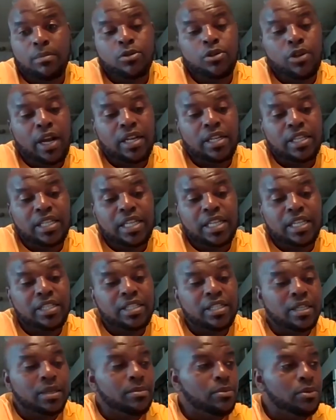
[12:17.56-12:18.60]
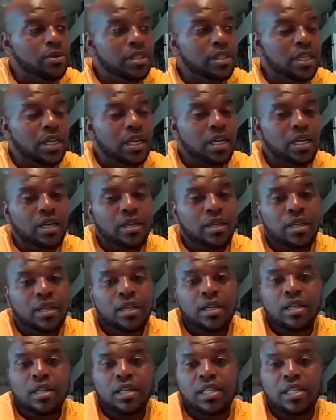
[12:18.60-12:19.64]
trying to catch up with a
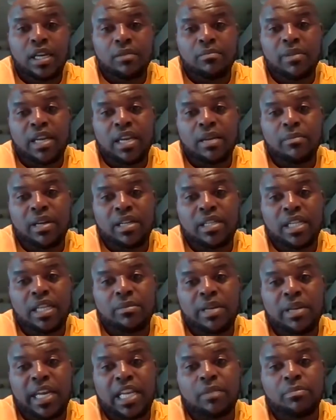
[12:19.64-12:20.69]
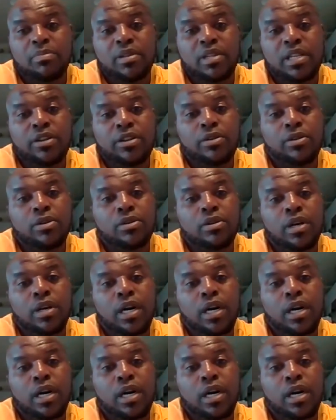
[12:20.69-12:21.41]
young man by the name of Eddie Pinero.